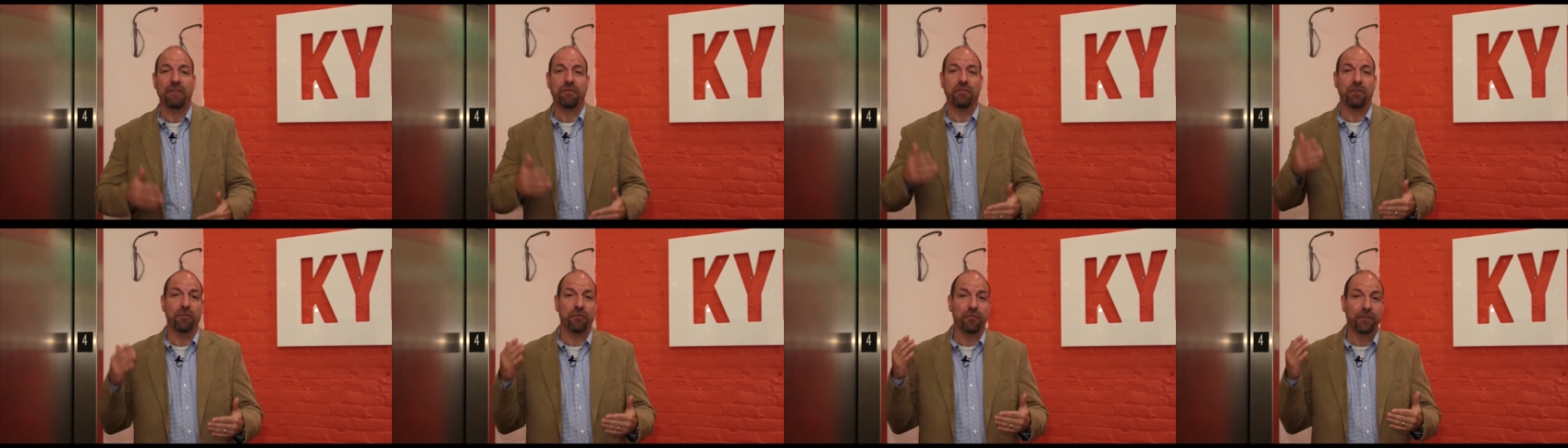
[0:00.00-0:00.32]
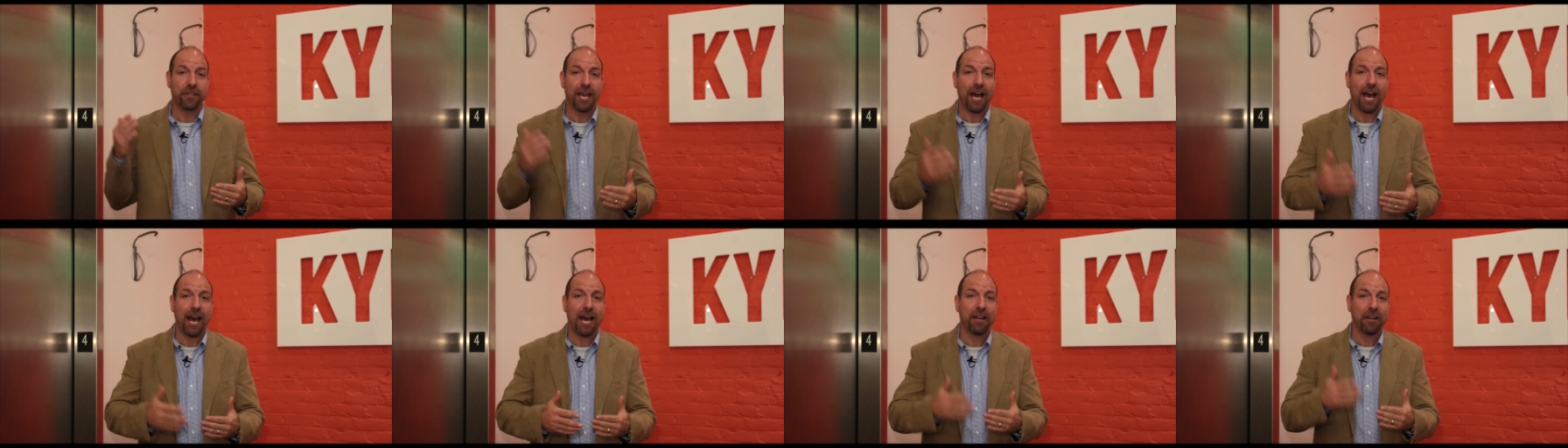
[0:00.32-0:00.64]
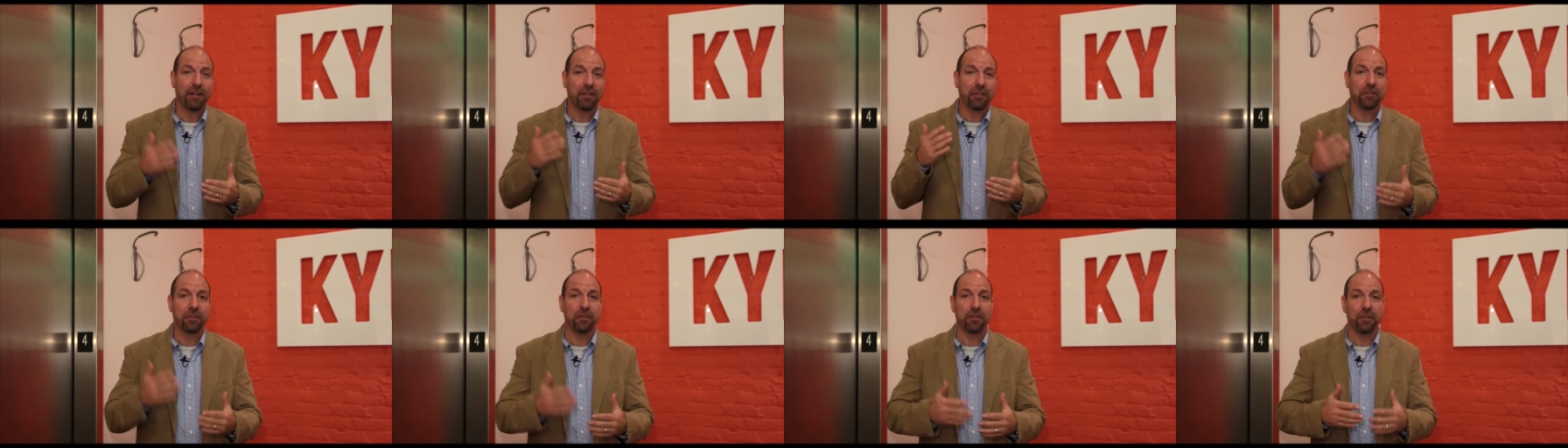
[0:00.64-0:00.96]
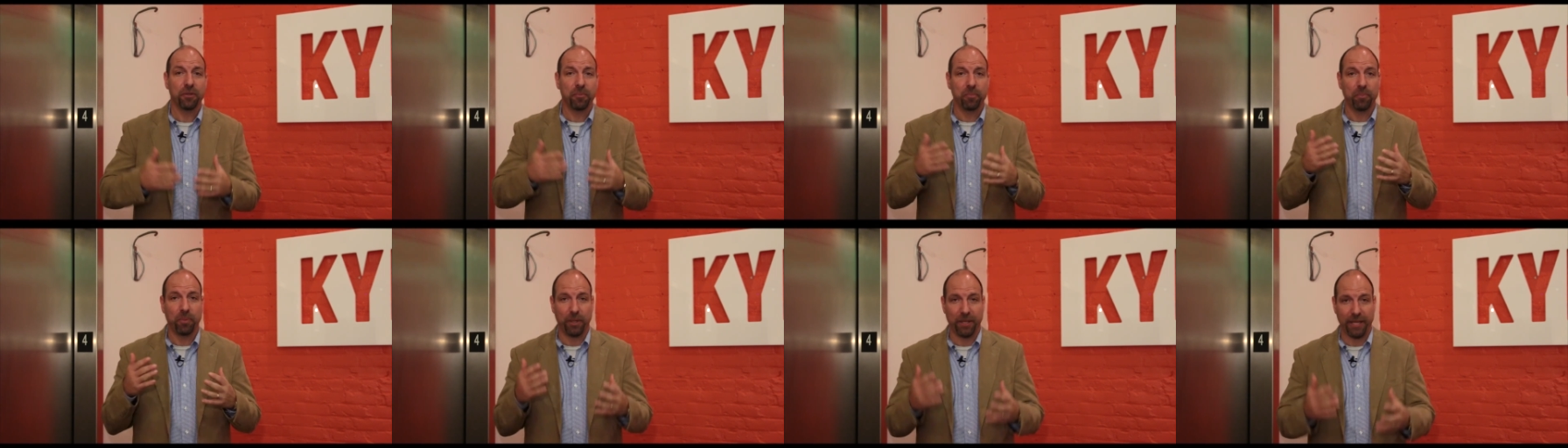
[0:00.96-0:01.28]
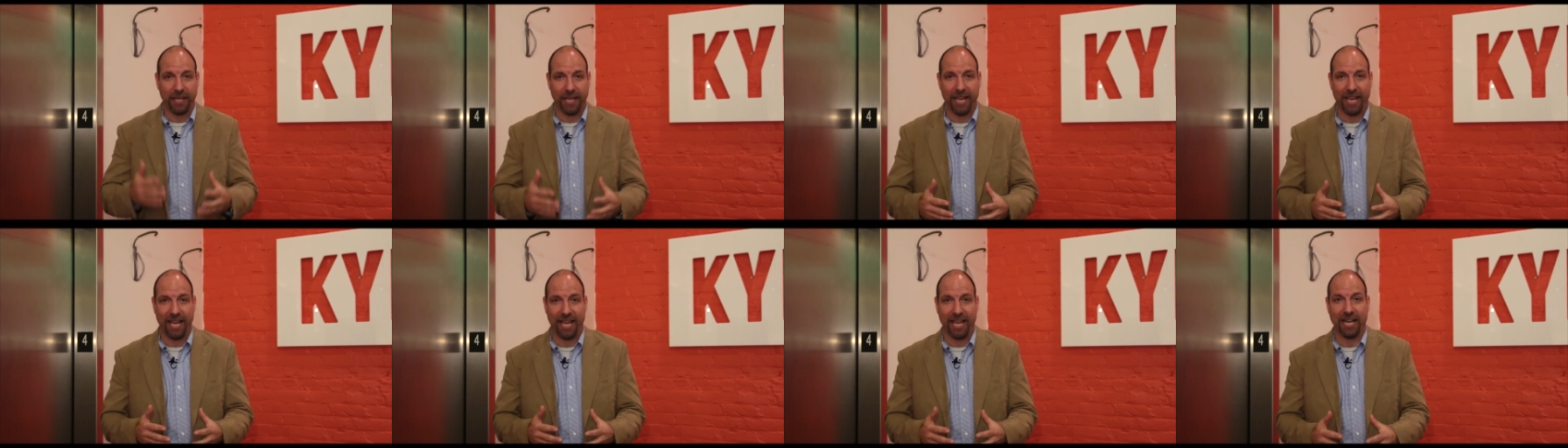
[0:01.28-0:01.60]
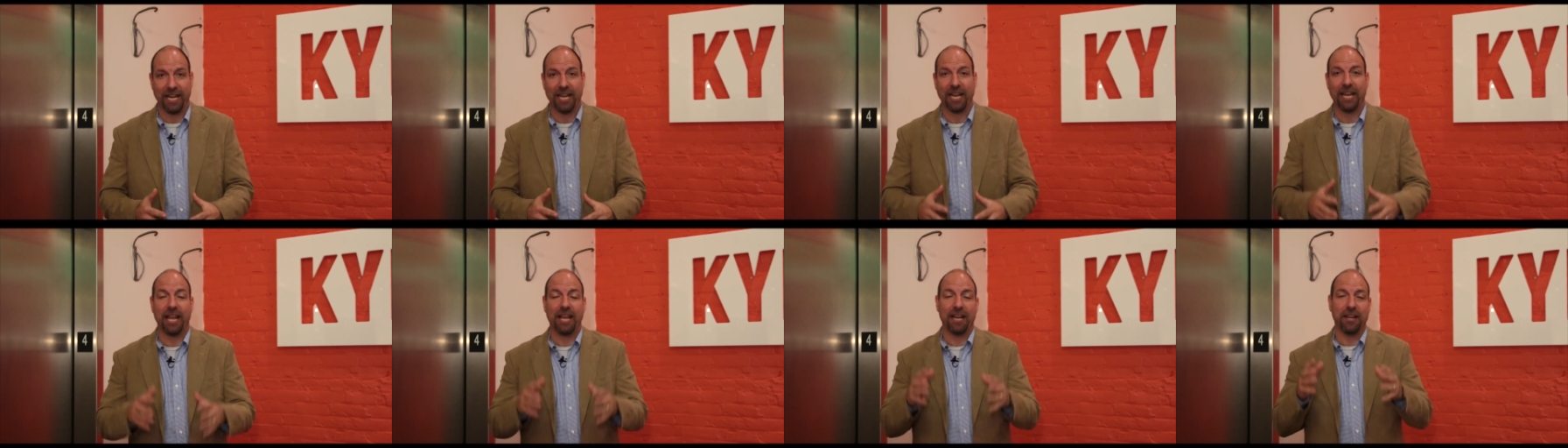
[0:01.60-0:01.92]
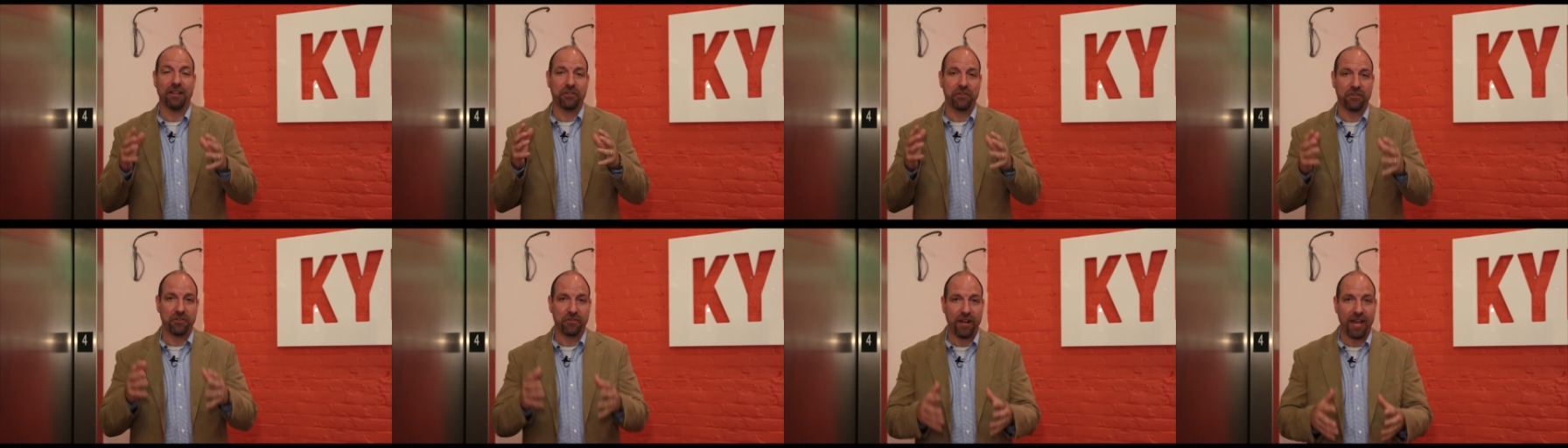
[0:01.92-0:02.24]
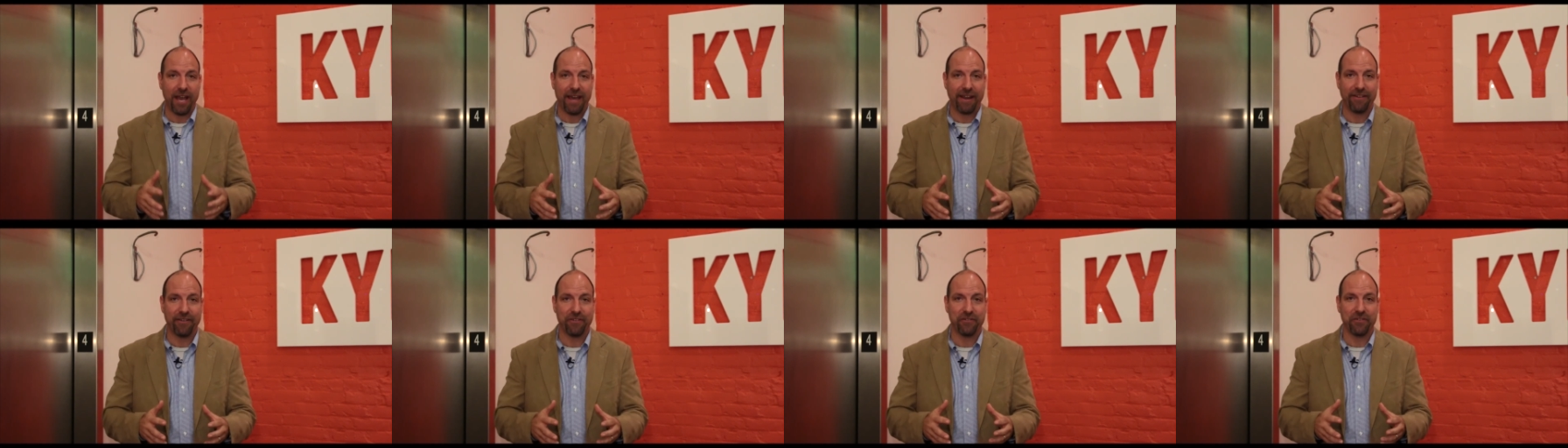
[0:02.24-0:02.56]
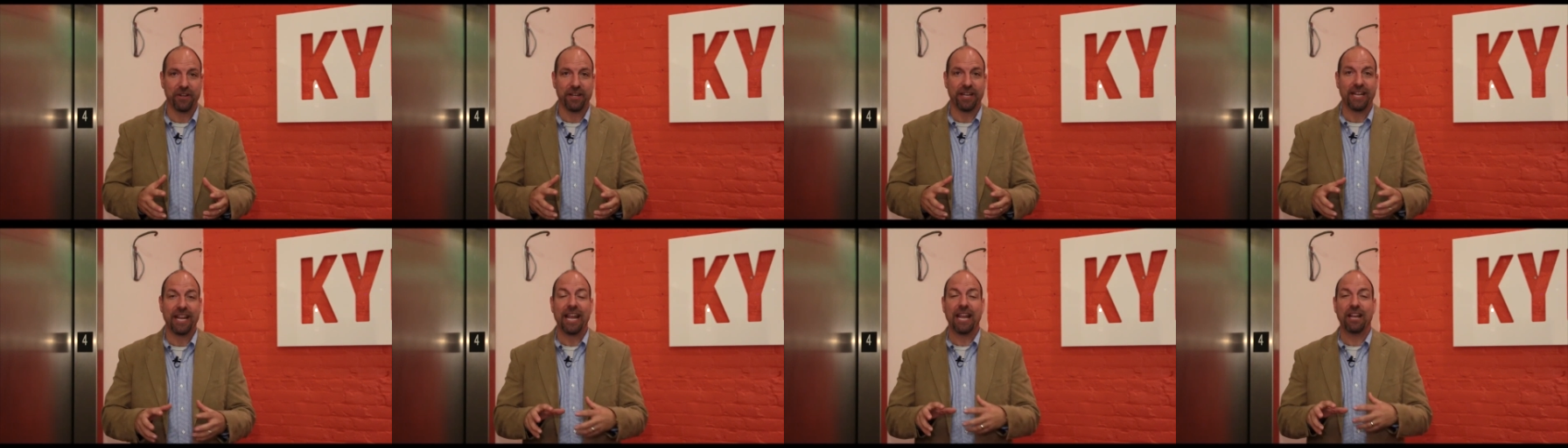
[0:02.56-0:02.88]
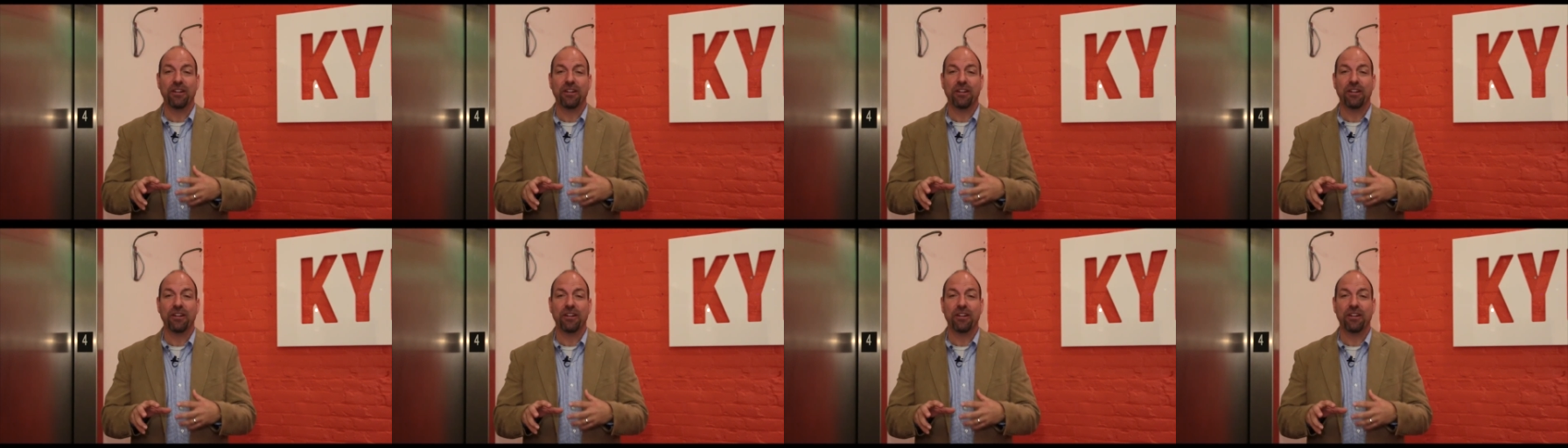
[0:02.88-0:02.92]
if you've got a good plan and a strategy